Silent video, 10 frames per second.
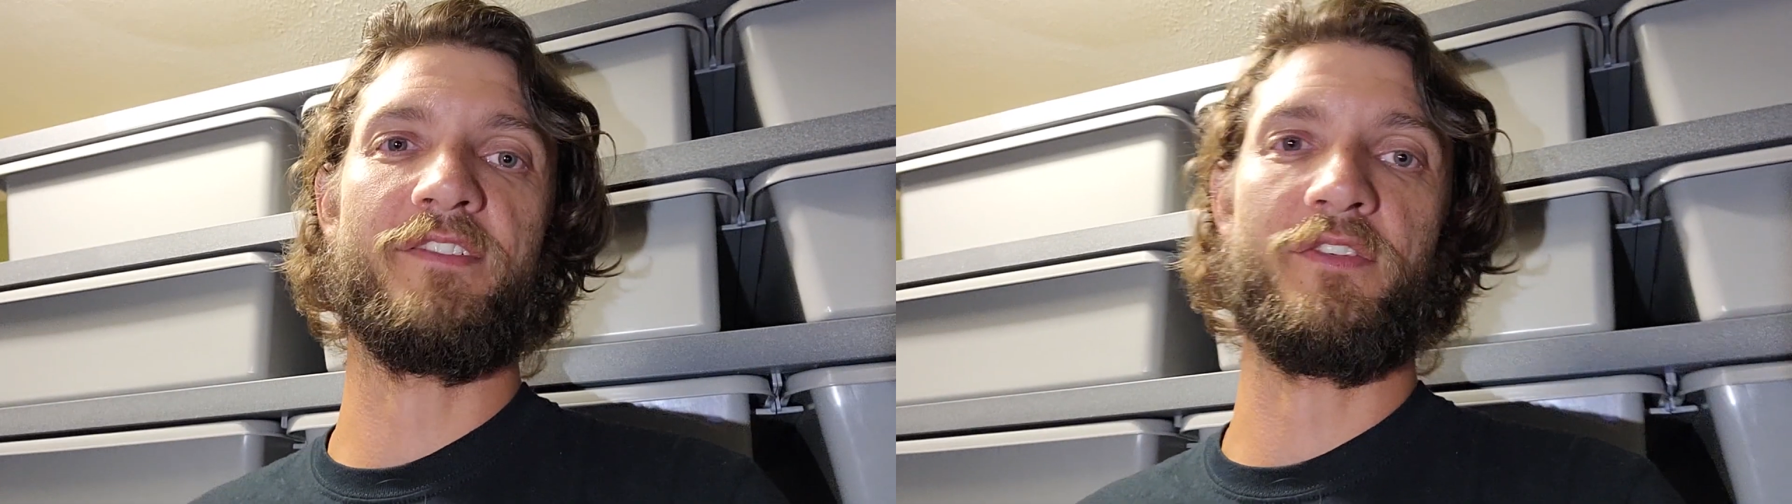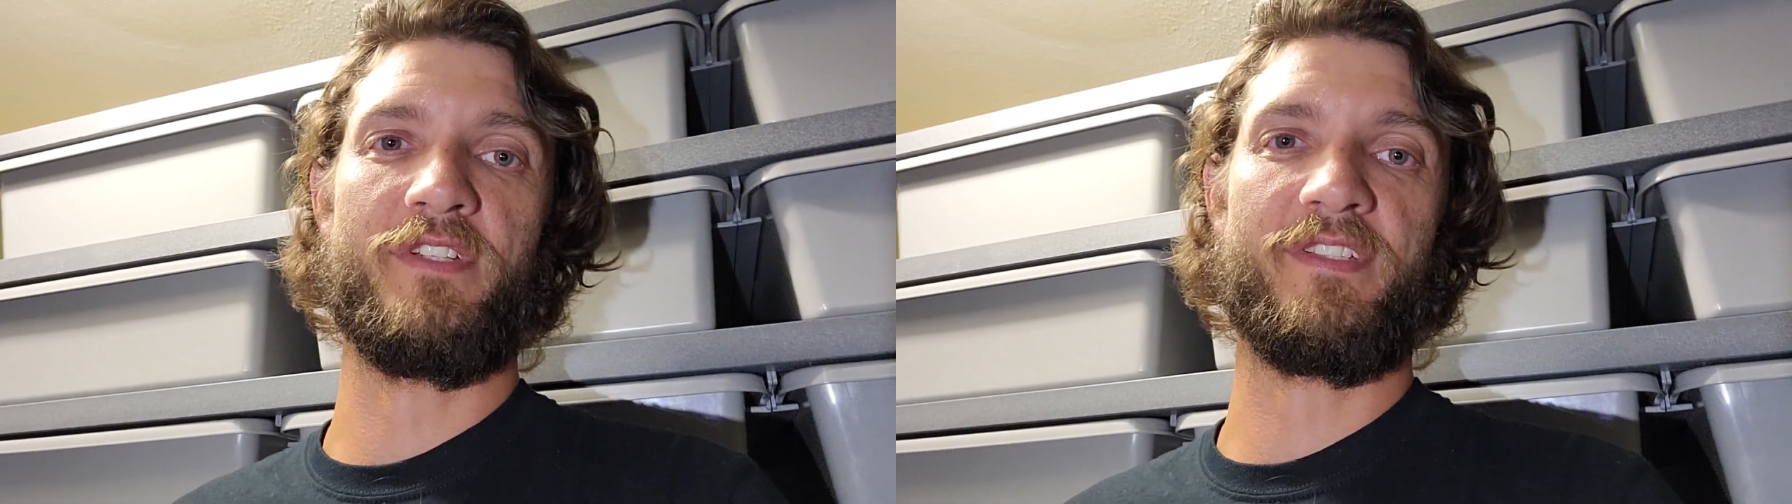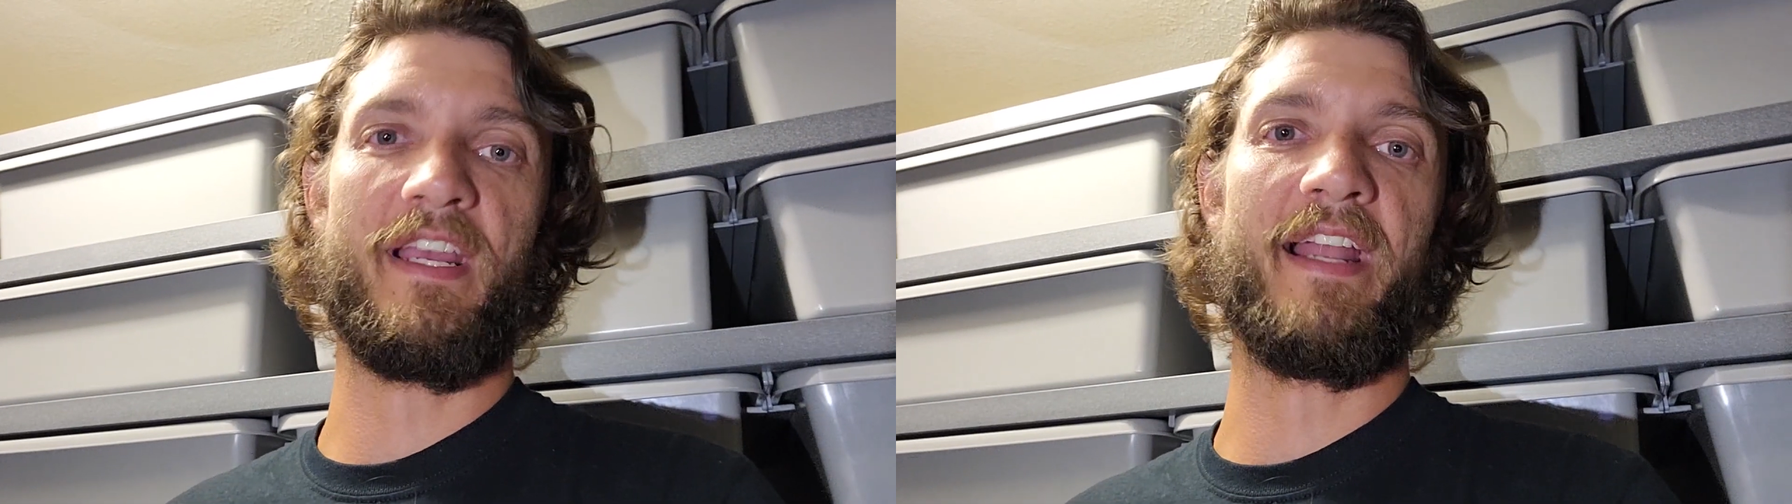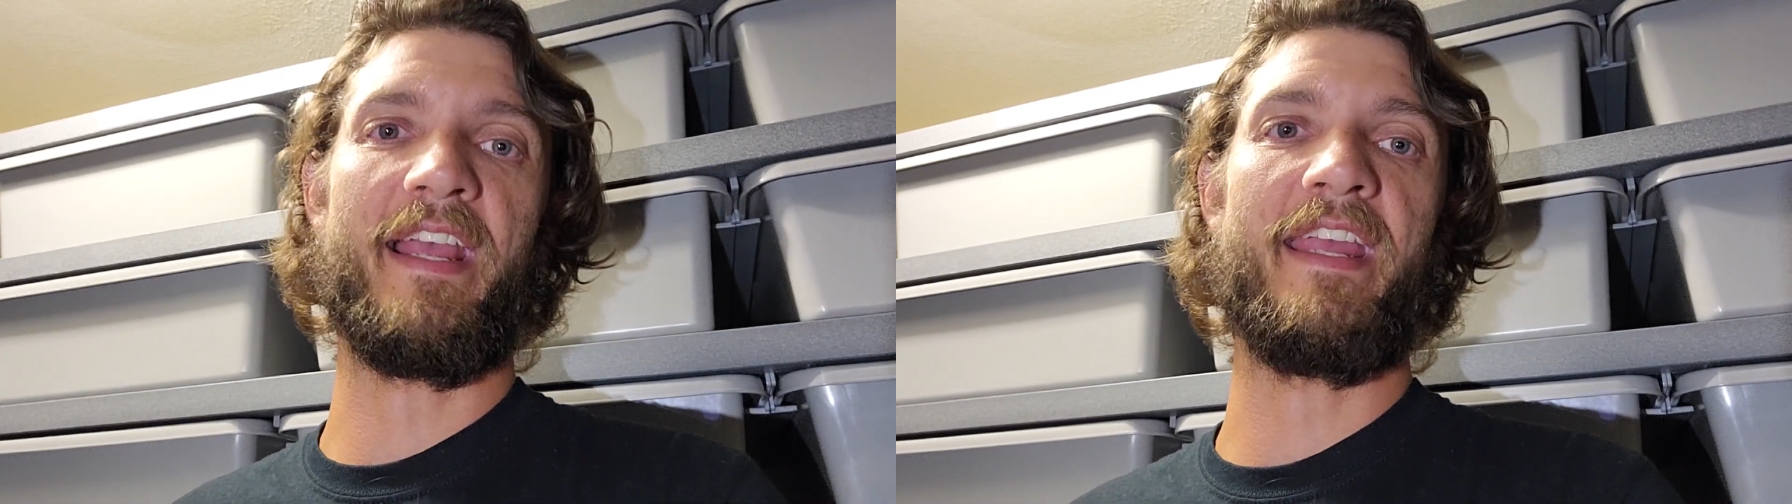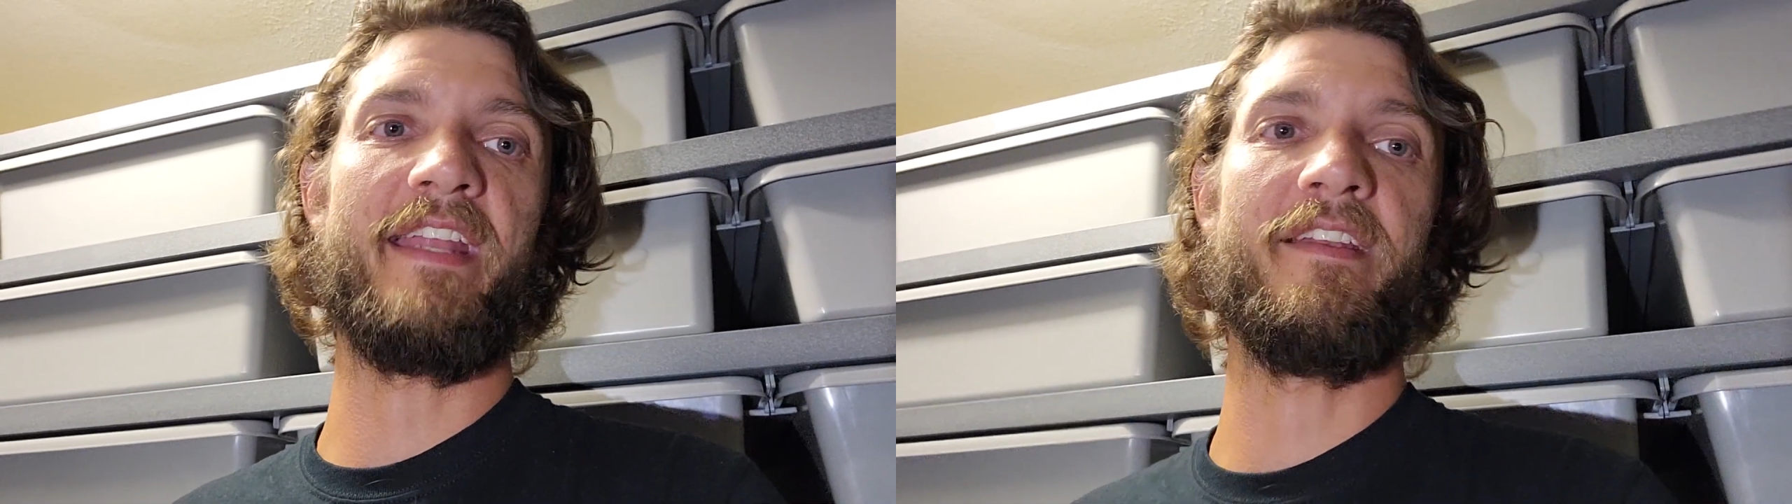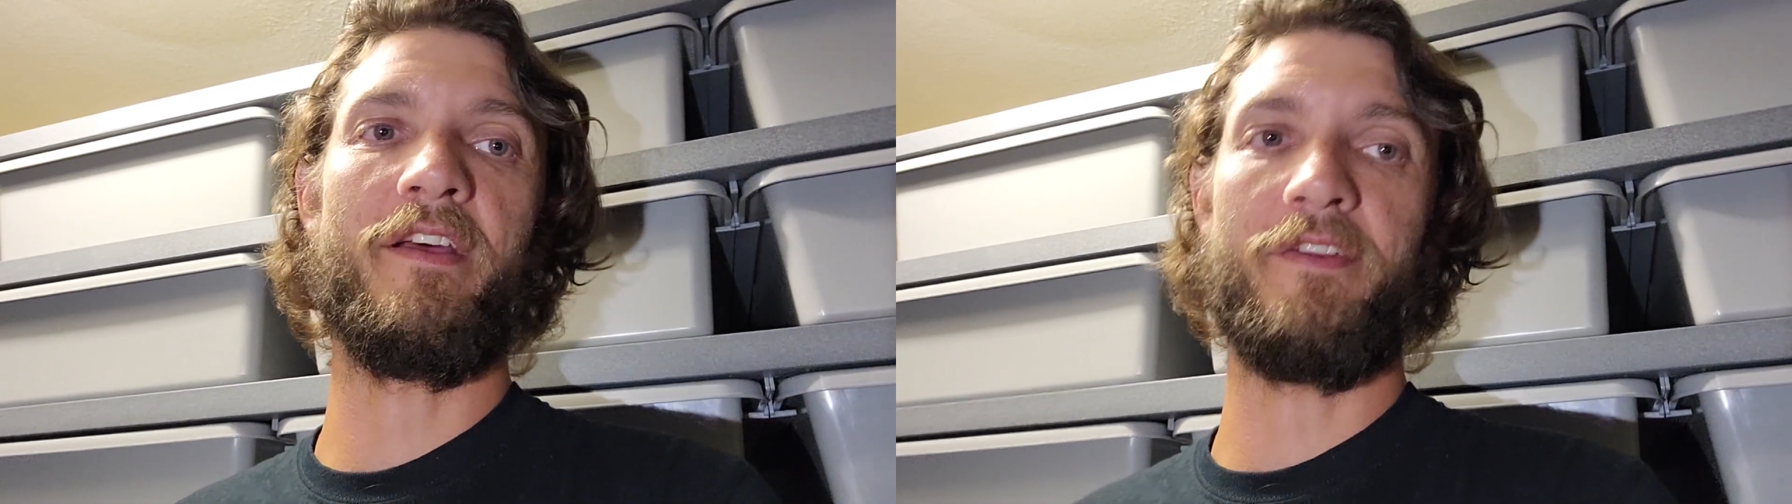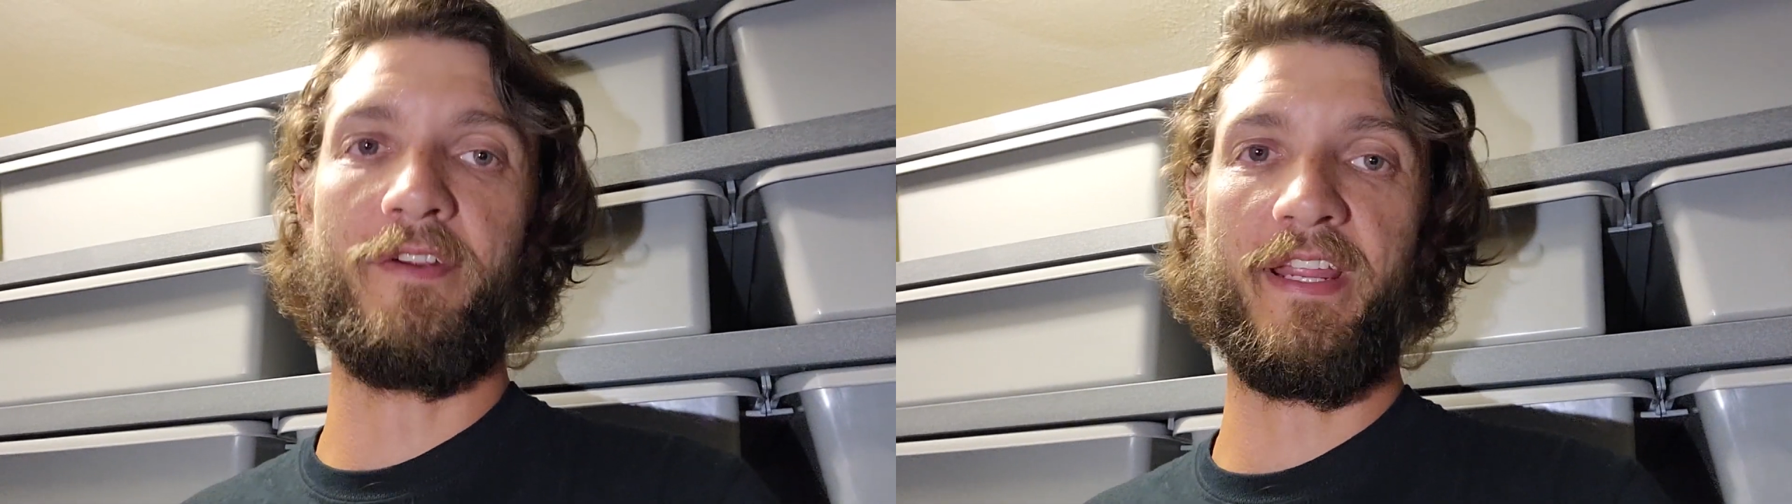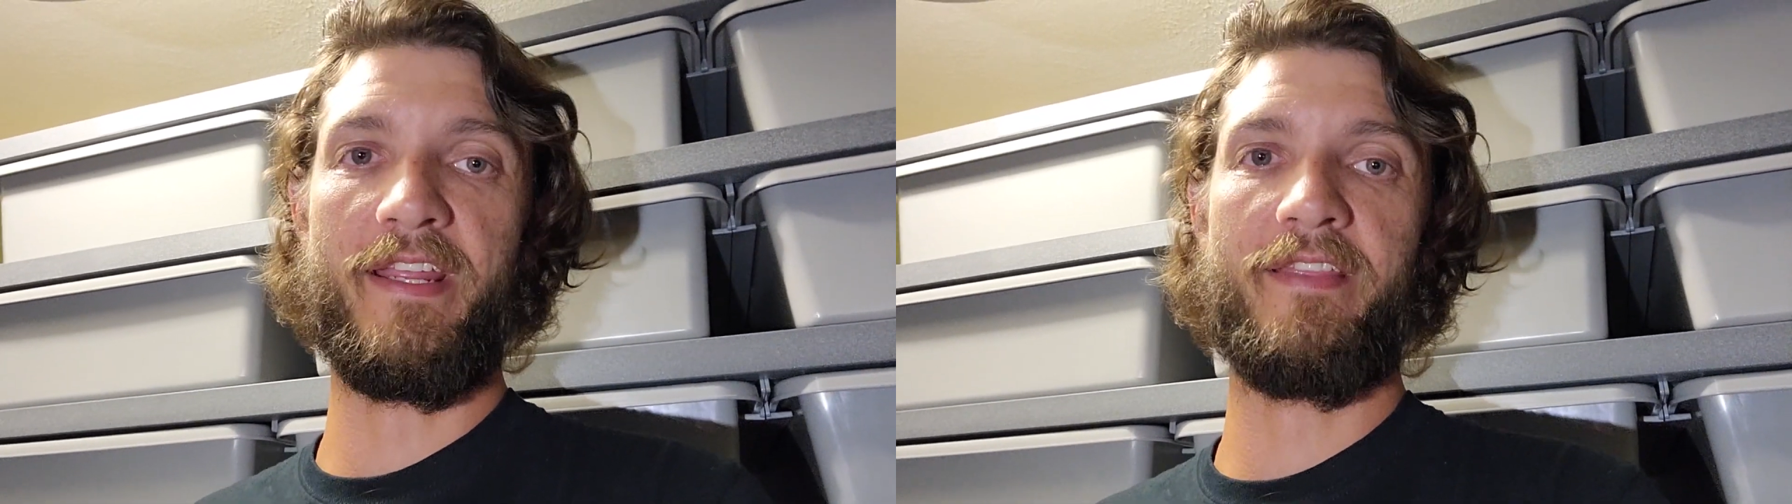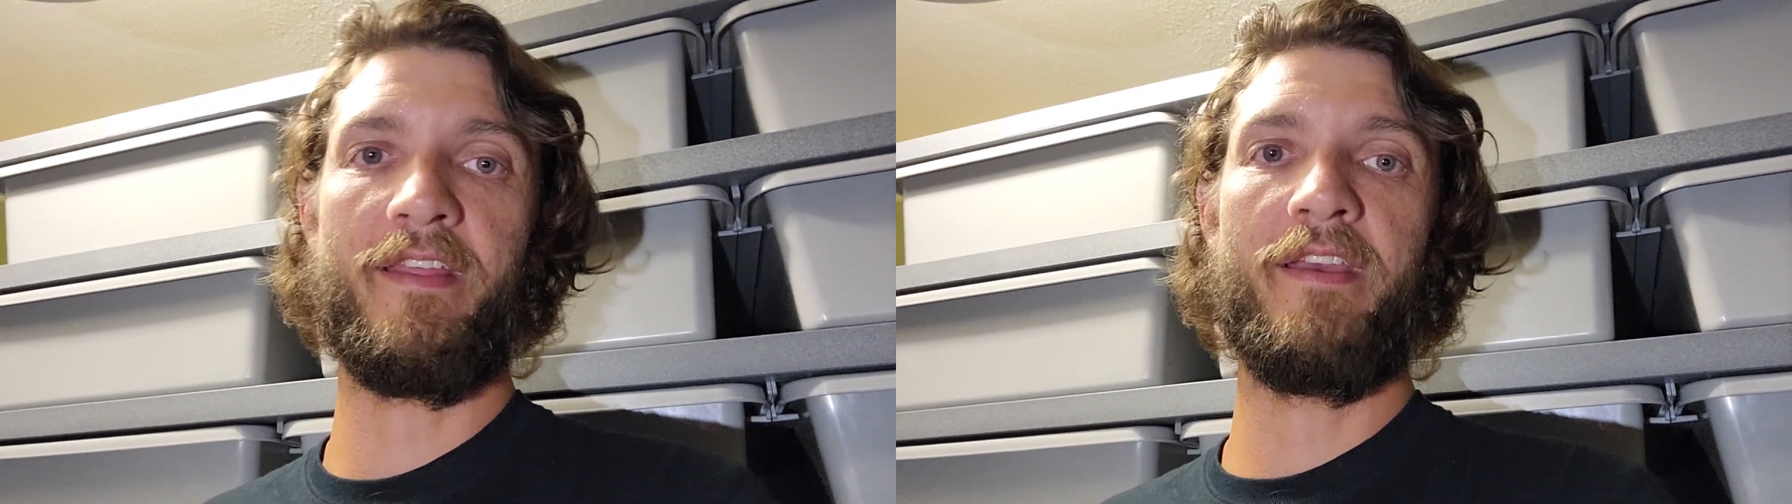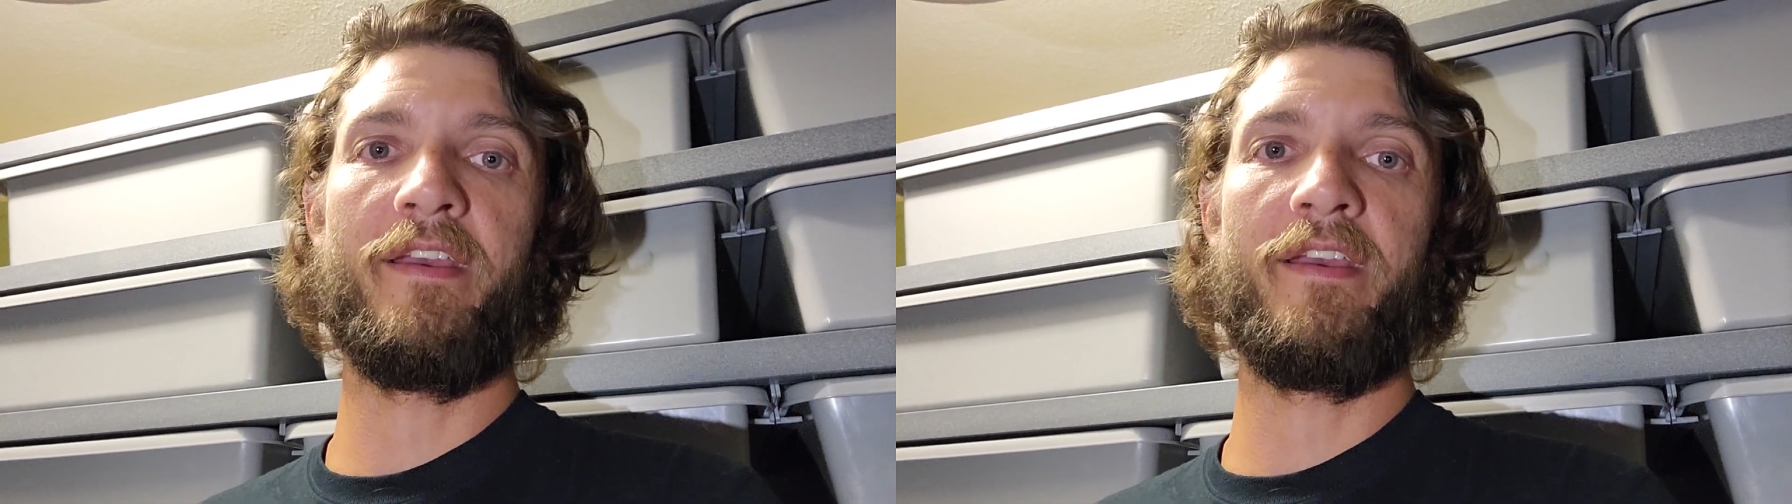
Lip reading: are just kind of hidden underneath.